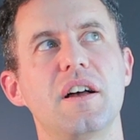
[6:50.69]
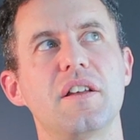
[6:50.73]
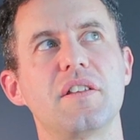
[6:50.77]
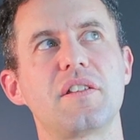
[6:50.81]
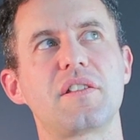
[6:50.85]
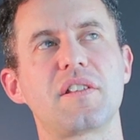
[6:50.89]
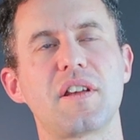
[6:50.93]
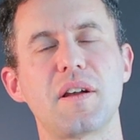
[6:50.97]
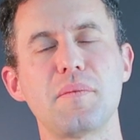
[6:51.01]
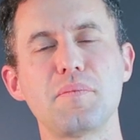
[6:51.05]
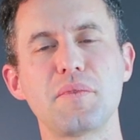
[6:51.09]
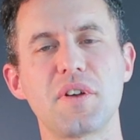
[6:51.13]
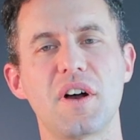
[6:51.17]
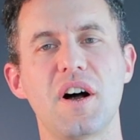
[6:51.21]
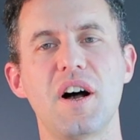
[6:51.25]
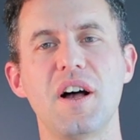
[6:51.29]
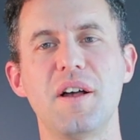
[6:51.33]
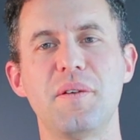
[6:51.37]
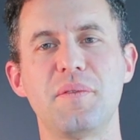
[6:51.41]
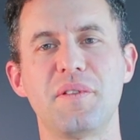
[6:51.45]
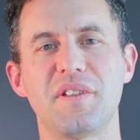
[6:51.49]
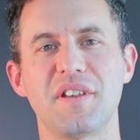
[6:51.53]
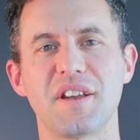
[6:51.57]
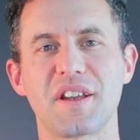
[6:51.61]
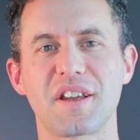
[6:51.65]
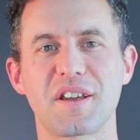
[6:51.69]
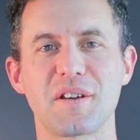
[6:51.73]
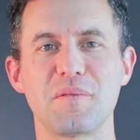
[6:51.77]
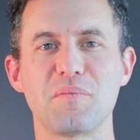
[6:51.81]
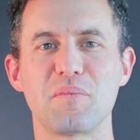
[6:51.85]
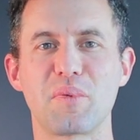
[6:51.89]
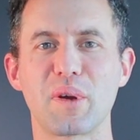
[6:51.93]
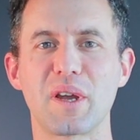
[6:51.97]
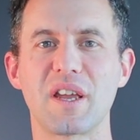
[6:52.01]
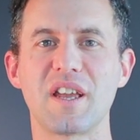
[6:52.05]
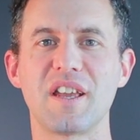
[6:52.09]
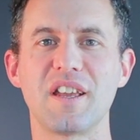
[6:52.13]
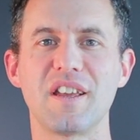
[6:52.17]
sometimes it can
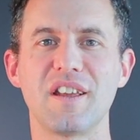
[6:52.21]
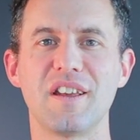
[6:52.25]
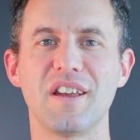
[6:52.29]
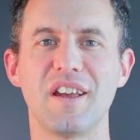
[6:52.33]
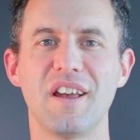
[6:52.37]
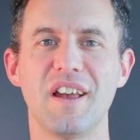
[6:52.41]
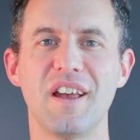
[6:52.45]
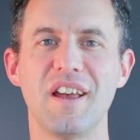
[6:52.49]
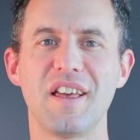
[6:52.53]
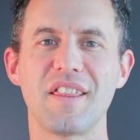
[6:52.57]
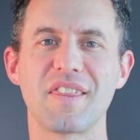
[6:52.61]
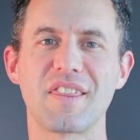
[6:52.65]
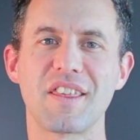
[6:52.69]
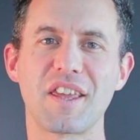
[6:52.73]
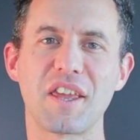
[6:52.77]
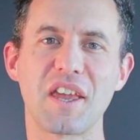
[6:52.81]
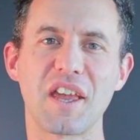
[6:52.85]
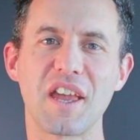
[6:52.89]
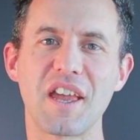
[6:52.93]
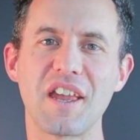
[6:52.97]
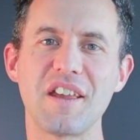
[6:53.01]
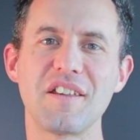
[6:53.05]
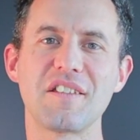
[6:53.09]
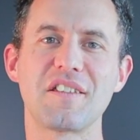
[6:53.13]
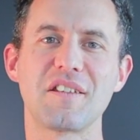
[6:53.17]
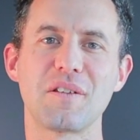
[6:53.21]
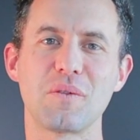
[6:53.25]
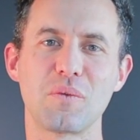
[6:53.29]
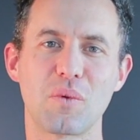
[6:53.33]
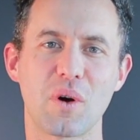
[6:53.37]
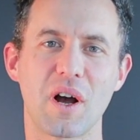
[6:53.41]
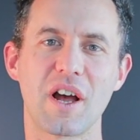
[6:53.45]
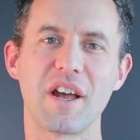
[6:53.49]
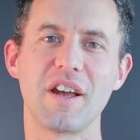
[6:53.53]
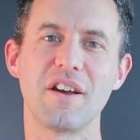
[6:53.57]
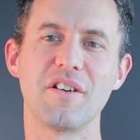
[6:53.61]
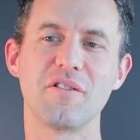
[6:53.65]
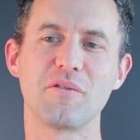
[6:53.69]
be the easy
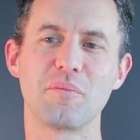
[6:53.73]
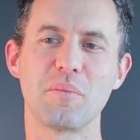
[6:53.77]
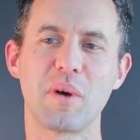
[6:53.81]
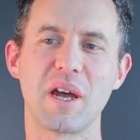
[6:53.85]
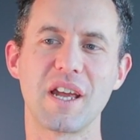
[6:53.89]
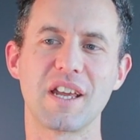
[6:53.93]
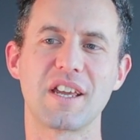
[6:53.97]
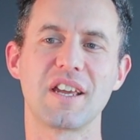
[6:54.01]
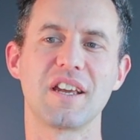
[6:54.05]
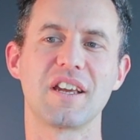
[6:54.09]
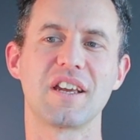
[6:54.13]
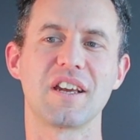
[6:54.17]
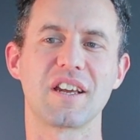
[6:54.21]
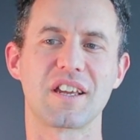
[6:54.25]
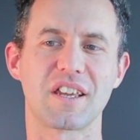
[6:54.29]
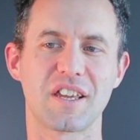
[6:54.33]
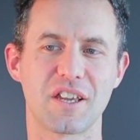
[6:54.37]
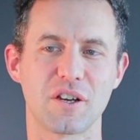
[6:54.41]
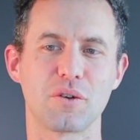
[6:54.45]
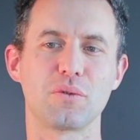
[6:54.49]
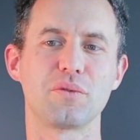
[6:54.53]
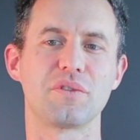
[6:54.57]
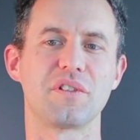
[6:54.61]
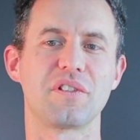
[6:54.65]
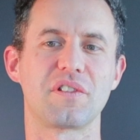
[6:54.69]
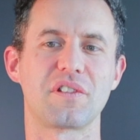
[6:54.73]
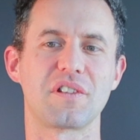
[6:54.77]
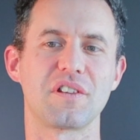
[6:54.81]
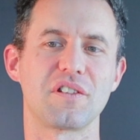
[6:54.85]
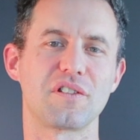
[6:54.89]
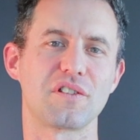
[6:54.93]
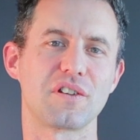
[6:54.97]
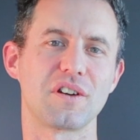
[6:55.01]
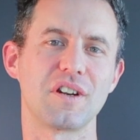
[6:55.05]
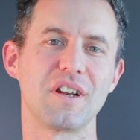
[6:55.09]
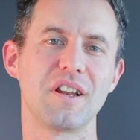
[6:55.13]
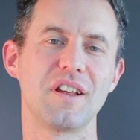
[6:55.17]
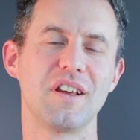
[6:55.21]
way of making a kill
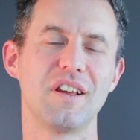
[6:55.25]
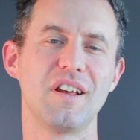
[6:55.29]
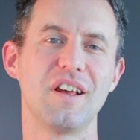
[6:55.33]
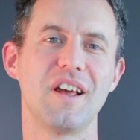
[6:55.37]
decision